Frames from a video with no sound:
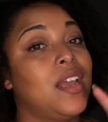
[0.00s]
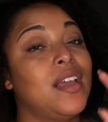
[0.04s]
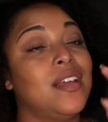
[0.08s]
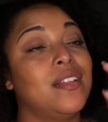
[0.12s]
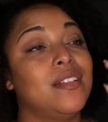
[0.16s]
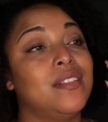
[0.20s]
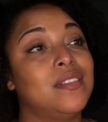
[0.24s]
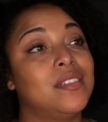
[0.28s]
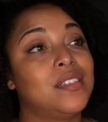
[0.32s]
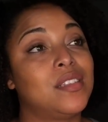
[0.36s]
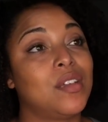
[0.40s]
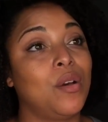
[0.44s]

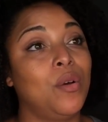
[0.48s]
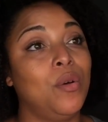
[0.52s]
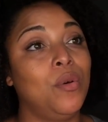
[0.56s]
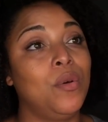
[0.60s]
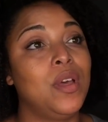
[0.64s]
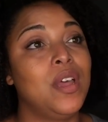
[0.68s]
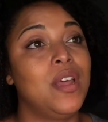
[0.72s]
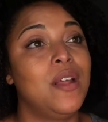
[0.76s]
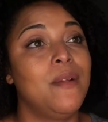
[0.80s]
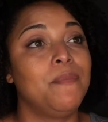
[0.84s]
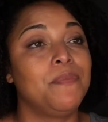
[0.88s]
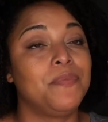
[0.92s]
And
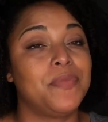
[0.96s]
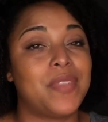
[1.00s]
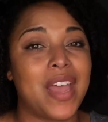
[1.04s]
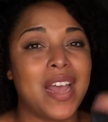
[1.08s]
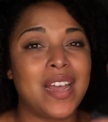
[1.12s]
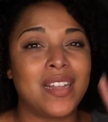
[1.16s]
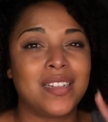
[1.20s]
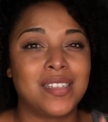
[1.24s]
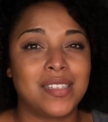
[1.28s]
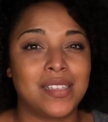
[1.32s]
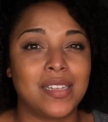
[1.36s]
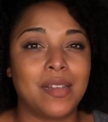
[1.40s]
so
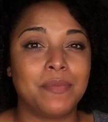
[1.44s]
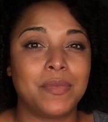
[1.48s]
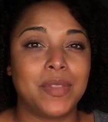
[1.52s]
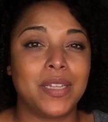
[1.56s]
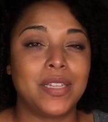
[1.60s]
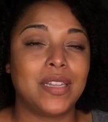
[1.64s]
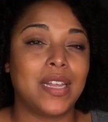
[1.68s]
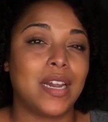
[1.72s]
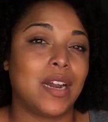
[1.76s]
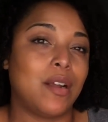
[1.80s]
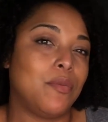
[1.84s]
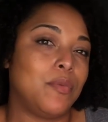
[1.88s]
that's
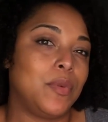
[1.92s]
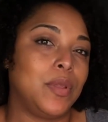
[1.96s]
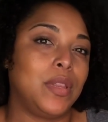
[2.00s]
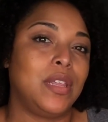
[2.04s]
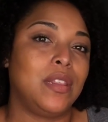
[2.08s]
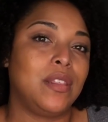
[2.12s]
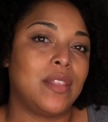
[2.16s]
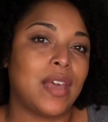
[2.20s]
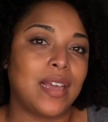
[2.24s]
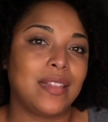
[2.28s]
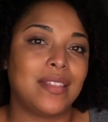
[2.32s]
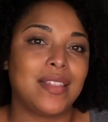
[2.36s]
something that I
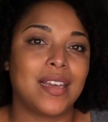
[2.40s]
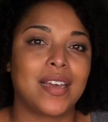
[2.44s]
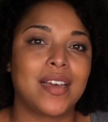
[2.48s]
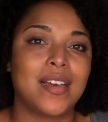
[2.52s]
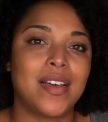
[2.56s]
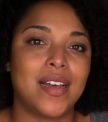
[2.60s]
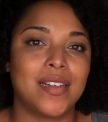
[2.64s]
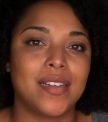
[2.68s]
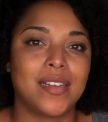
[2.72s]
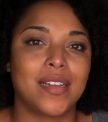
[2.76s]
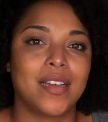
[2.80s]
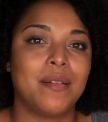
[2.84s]
really like The
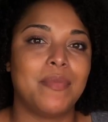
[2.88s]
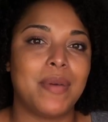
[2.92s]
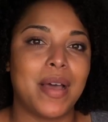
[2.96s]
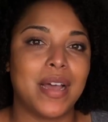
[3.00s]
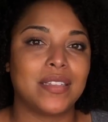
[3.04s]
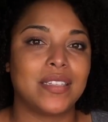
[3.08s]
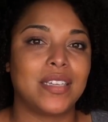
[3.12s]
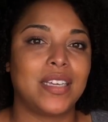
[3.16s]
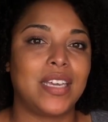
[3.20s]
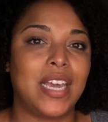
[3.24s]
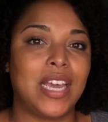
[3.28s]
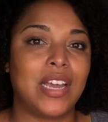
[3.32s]

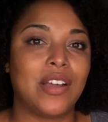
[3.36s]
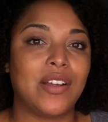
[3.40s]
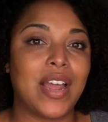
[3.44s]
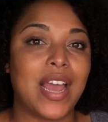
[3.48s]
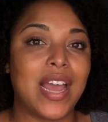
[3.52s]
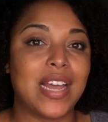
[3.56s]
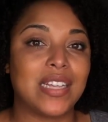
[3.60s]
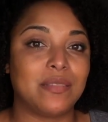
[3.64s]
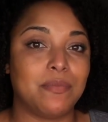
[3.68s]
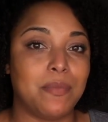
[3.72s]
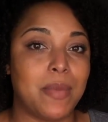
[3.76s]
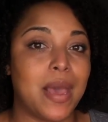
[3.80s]
Komaza Care
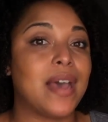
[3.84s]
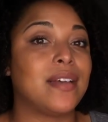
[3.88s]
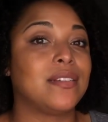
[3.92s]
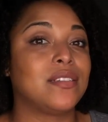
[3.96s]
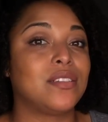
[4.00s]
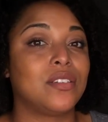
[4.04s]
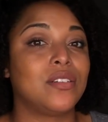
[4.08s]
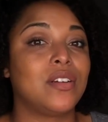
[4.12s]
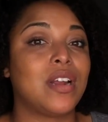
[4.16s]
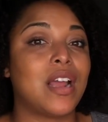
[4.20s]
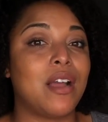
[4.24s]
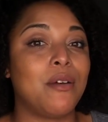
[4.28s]
has
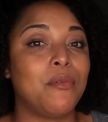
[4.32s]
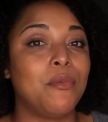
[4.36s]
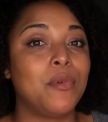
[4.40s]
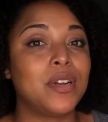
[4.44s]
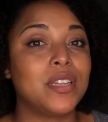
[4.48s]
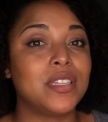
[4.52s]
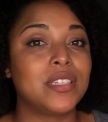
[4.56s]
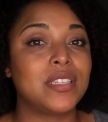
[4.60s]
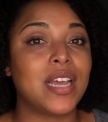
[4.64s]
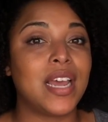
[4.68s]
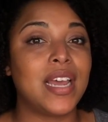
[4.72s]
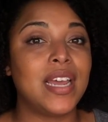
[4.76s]
mastered, I
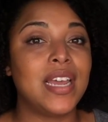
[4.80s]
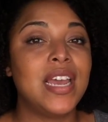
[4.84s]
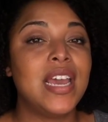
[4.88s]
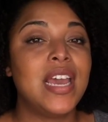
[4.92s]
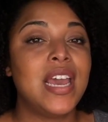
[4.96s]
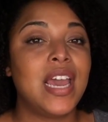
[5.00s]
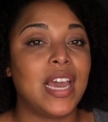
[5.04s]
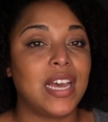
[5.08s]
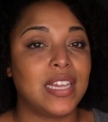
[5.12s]
want to say,